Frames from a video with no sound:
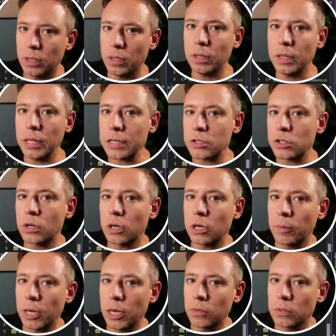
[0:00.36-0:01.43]
let's talk
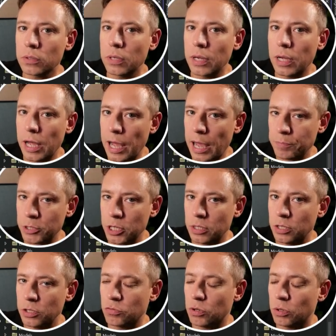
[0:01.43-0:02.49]
about app
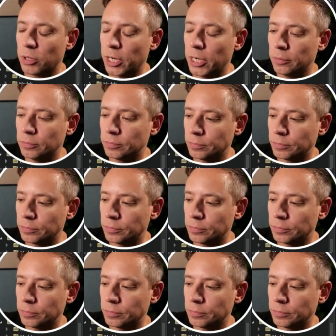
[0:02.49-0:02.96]
settings for a while.